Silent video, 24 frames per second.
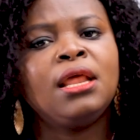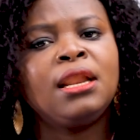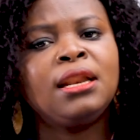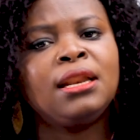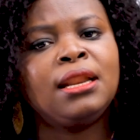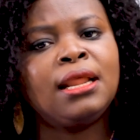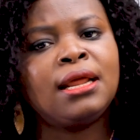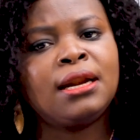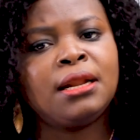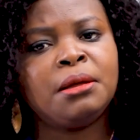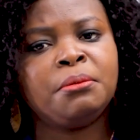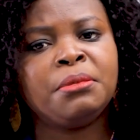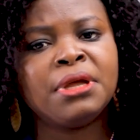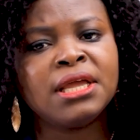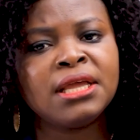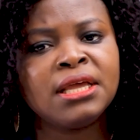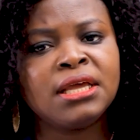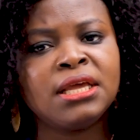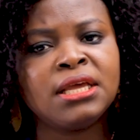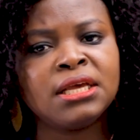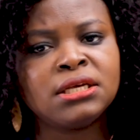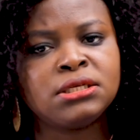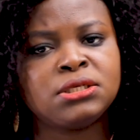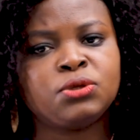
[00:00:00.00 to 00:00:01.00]
Let them
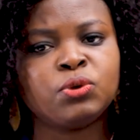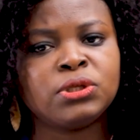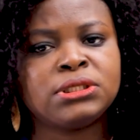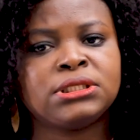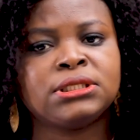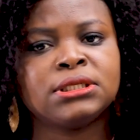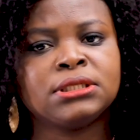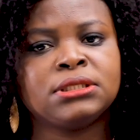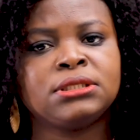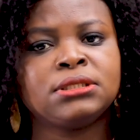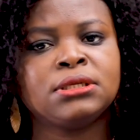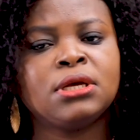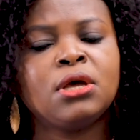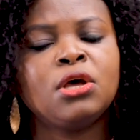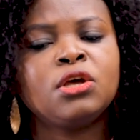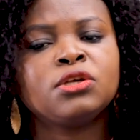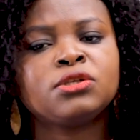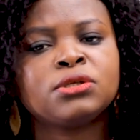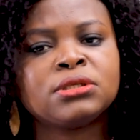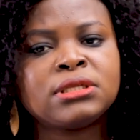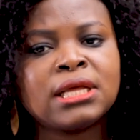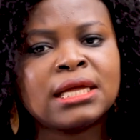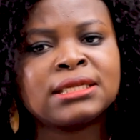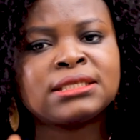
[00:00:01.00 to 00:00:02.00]
engage with it
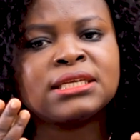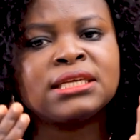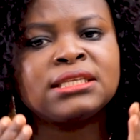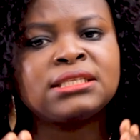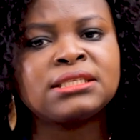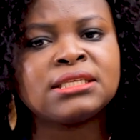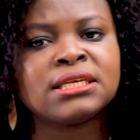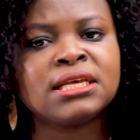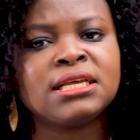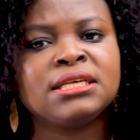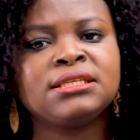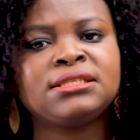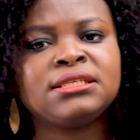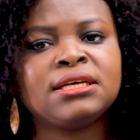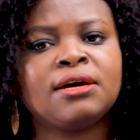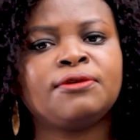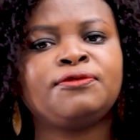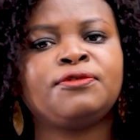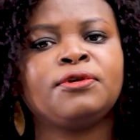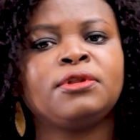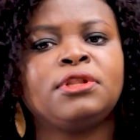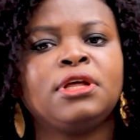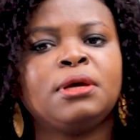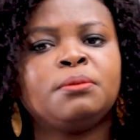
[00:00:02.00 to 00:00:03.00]
so that it's easier
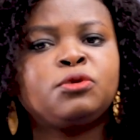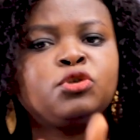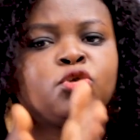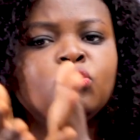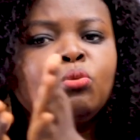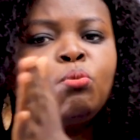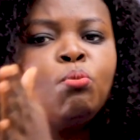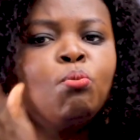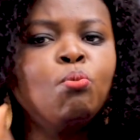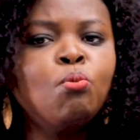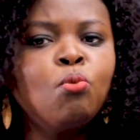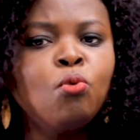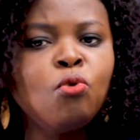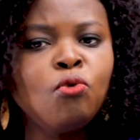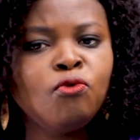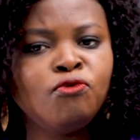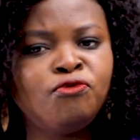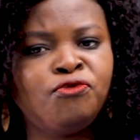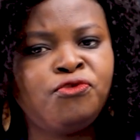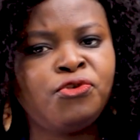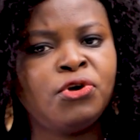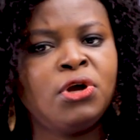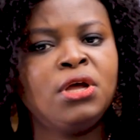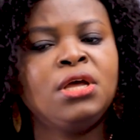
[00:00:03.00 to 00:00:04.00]
for them to
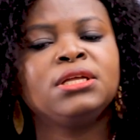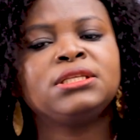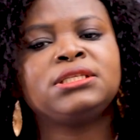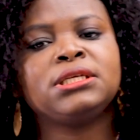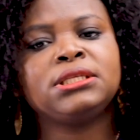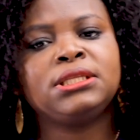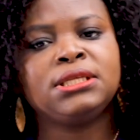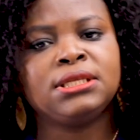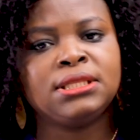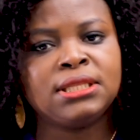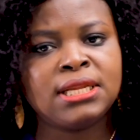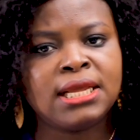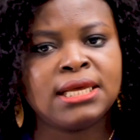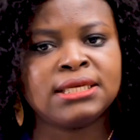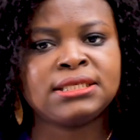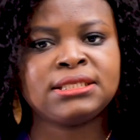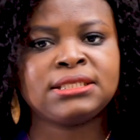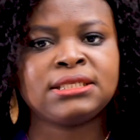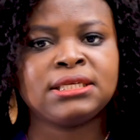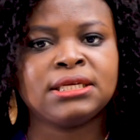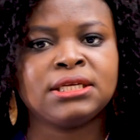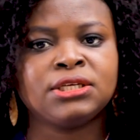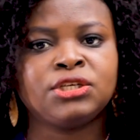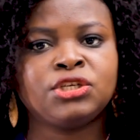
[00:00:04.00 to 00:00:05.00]
move to the
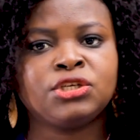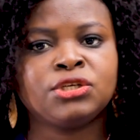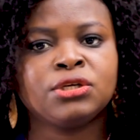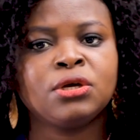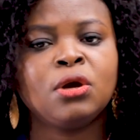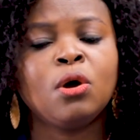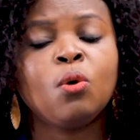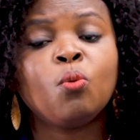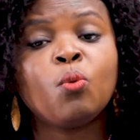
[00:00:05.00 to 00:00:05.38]
next stage.